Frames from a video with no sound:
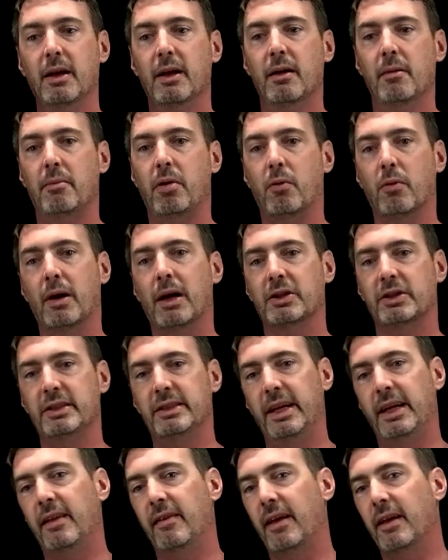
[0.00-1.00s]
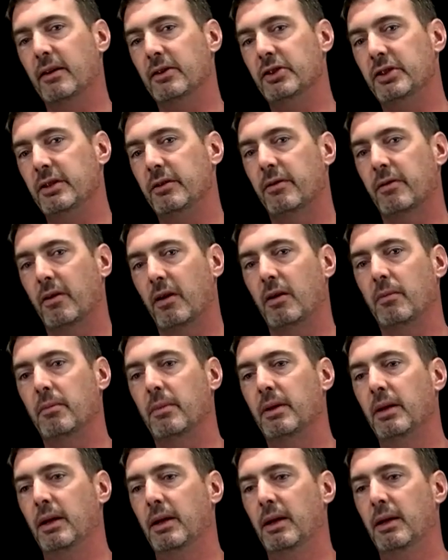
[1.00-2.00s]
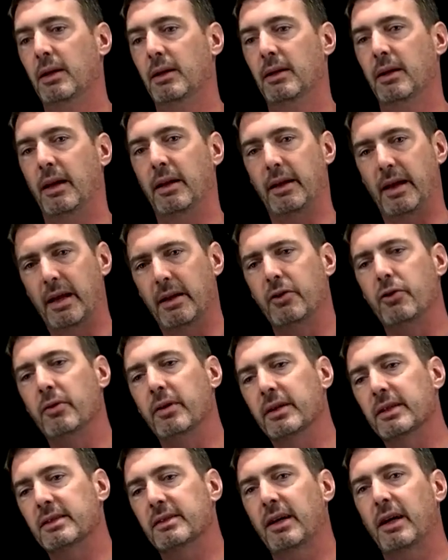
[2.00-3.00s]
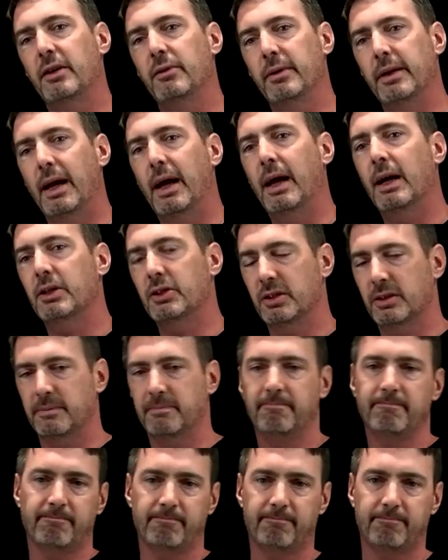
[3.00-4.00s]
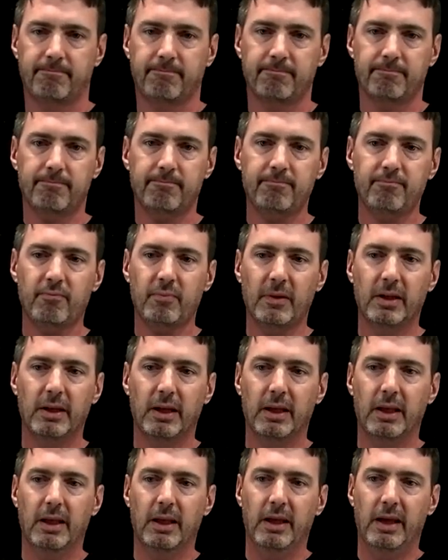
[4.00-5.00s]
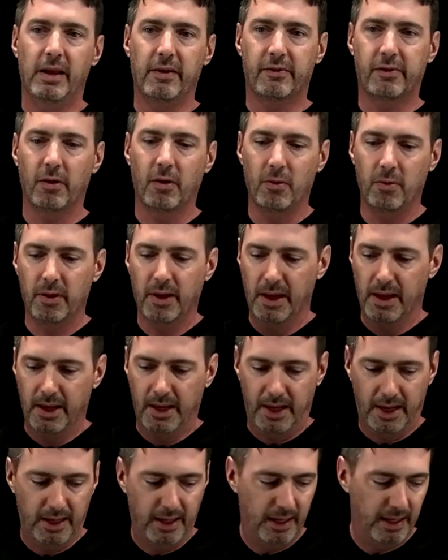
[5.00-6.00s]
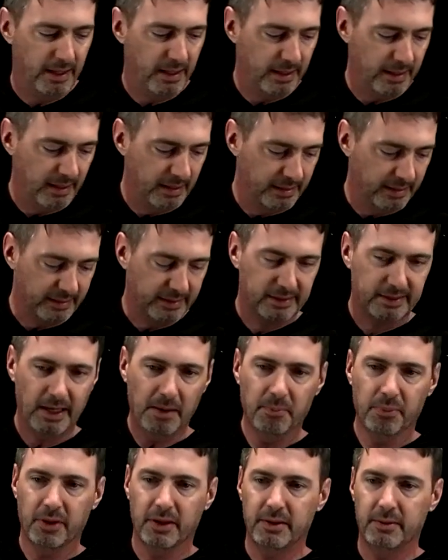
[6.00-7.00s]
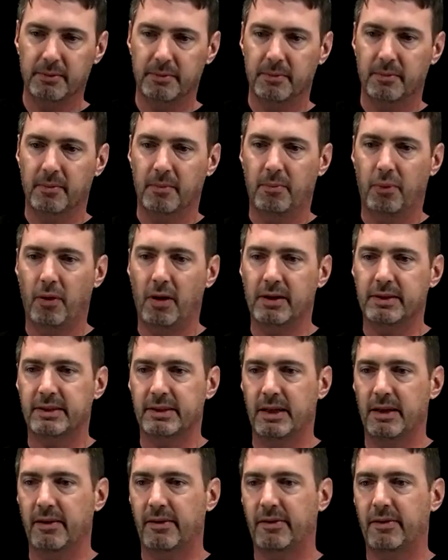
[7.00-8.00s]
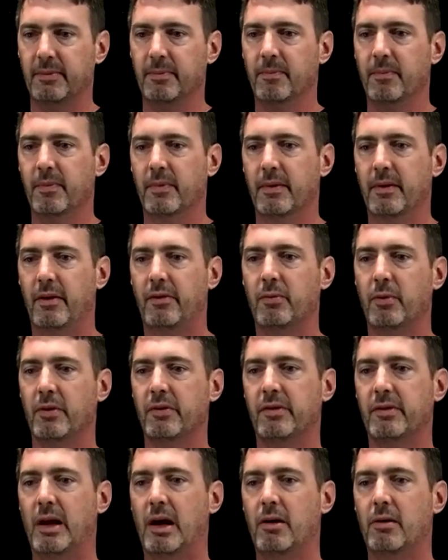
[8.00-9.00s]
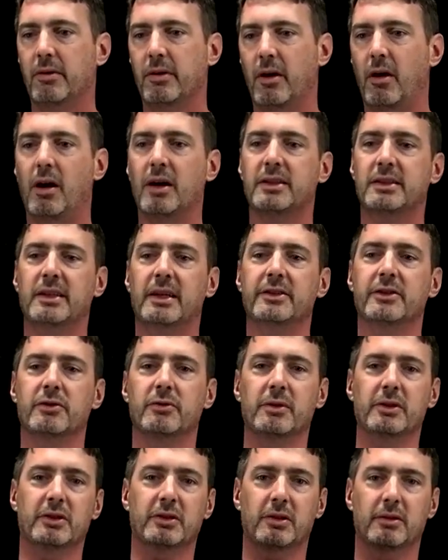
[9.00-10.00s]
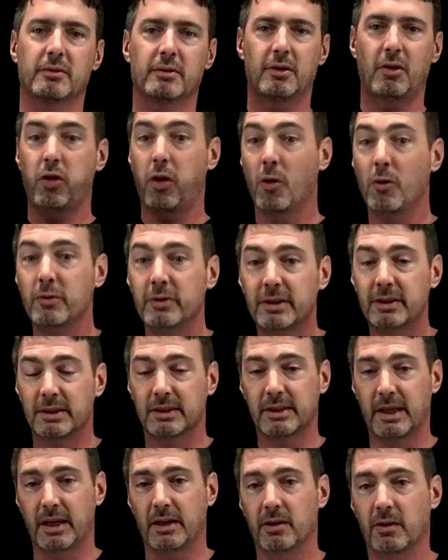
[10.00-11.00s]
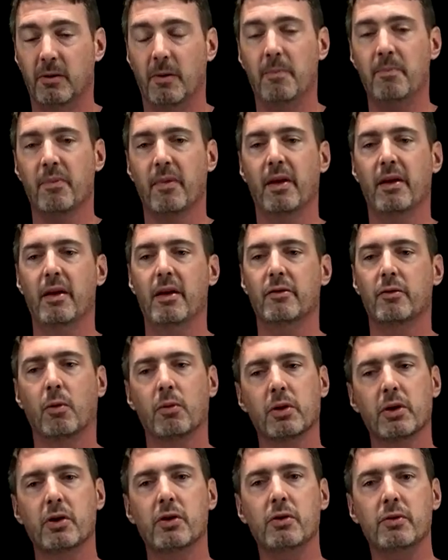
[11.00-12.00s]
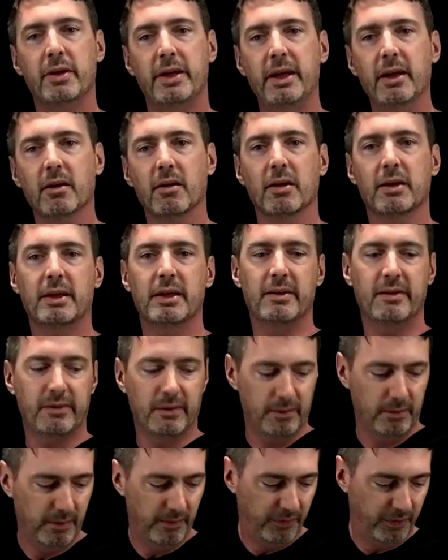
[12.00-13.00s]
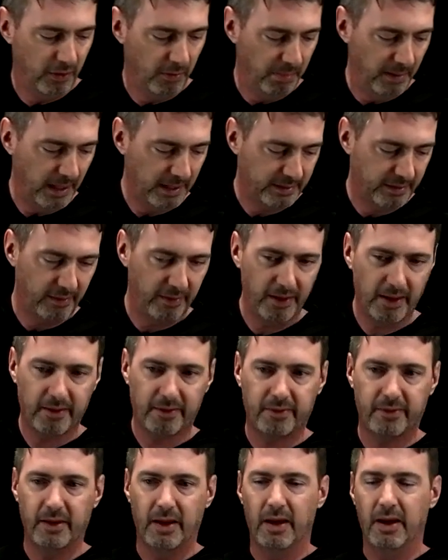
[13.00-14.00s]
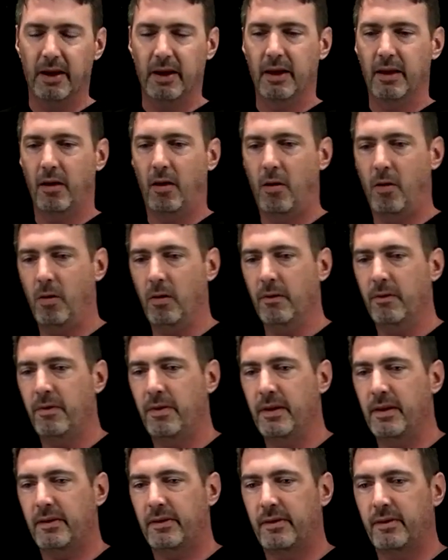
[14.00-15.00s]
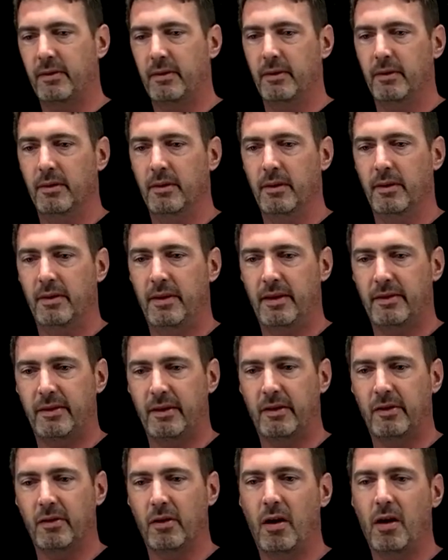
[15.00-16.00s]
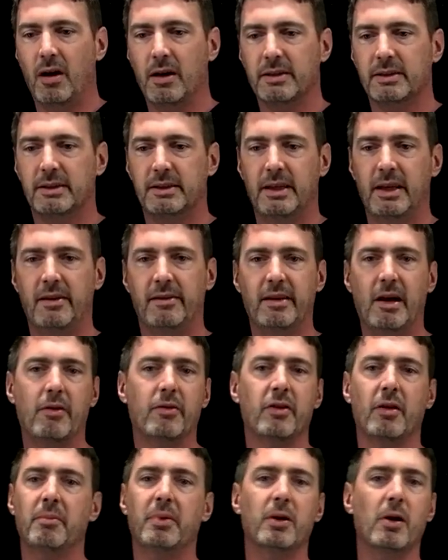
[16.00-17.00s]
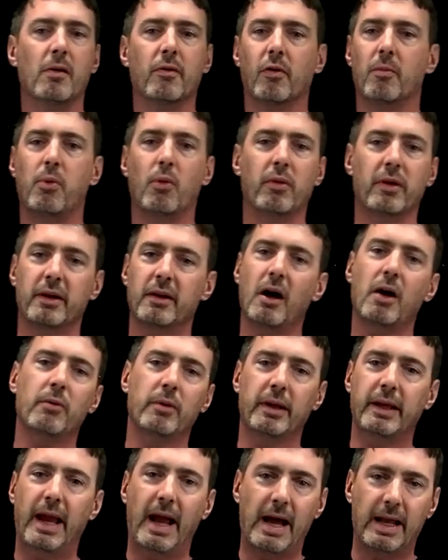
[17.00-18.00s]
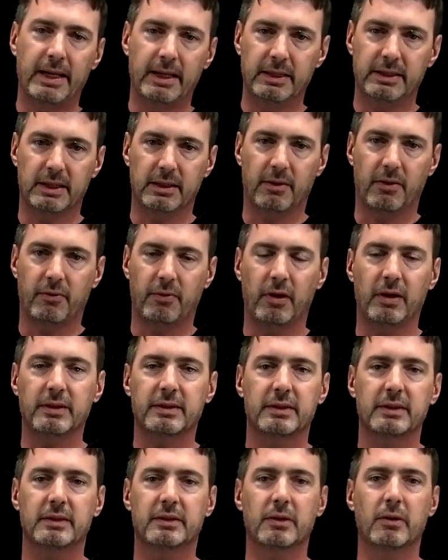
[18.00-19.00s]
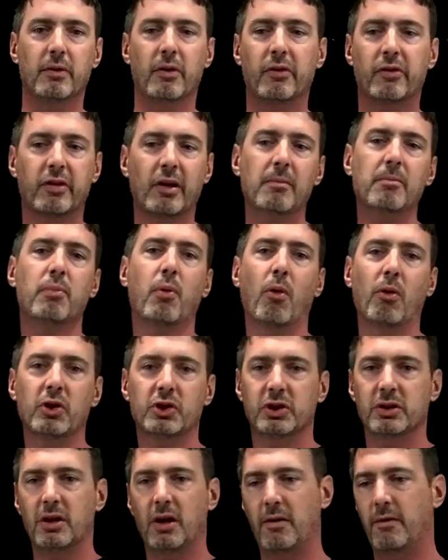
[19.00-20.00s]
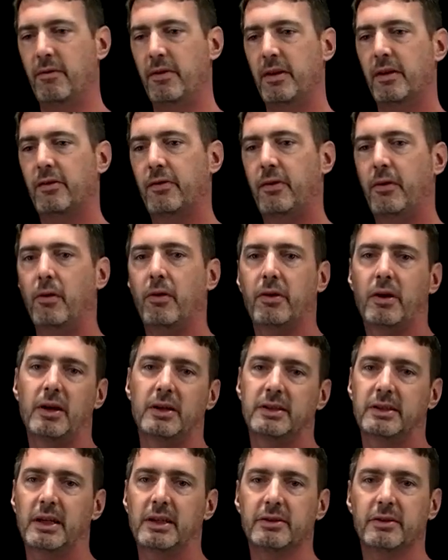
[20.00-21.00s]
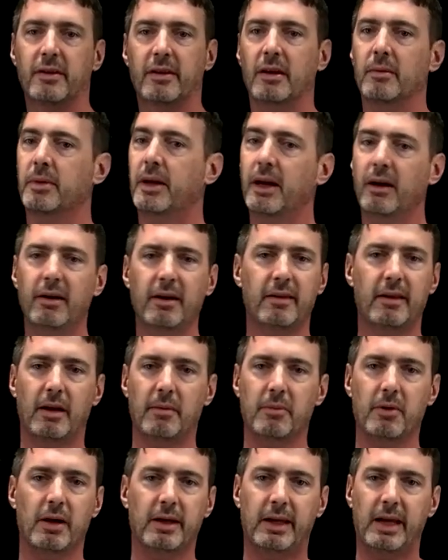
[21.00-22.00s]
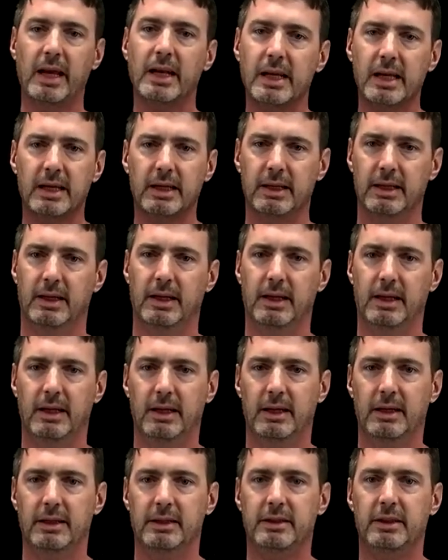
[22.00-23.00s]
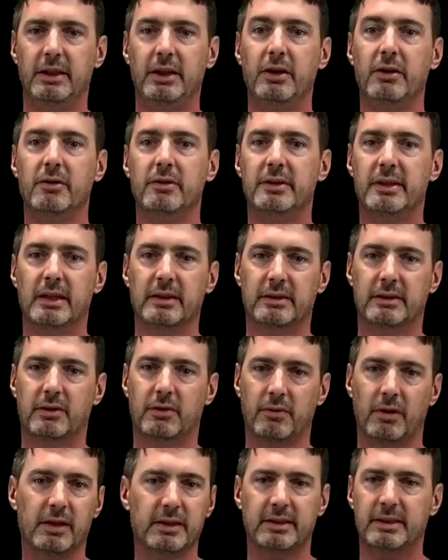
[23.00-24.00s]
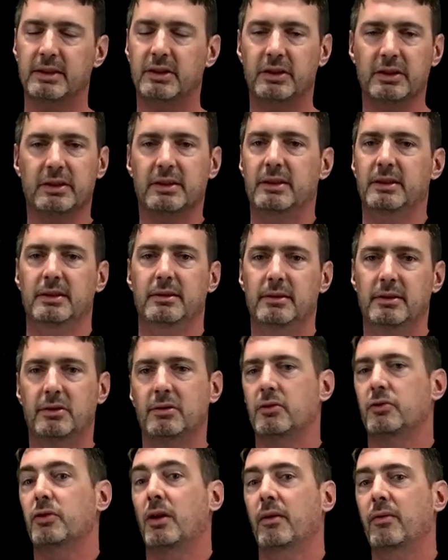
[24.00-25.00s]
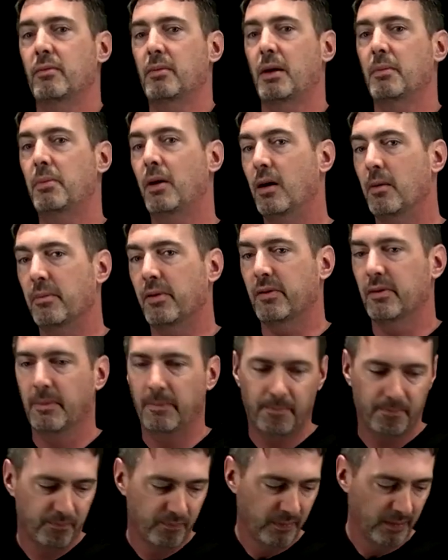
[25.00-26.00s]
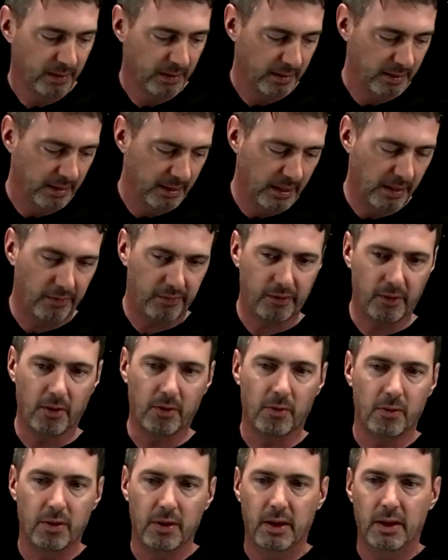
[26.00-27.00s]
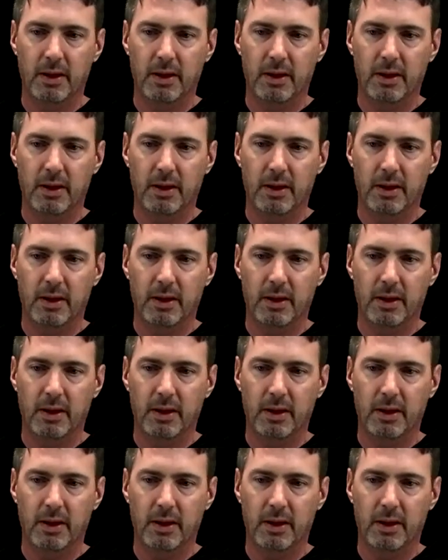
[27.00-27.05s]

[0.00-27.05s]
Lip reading: But we're actually taking the energy from and kind of doing a side reaction. And so in a separate process, this one's now an oxidizer-rich closed cycle. So what we're going to do here, because if you go back to this, all of this exhaust is now dumping overboard and not really adding to thrust. So there's some portion of this fuel and oxidizer that I'm carrying that I'm not getting to use as thrust. It's just sort of driving my pumps. And so